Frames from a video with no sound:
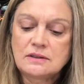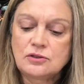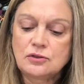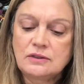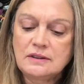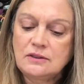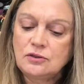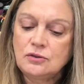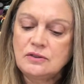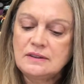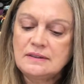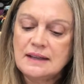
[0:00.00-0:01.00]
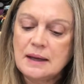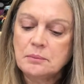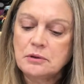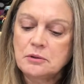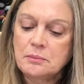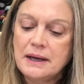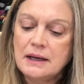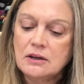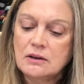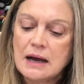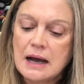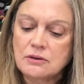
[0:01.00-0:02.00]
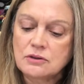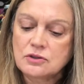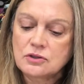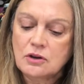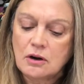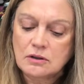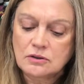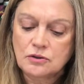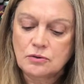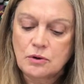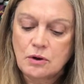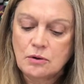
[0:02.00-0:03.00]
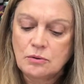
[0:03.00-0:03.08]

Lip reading: Susie Sampler Maker, How Does Your Garden Grow?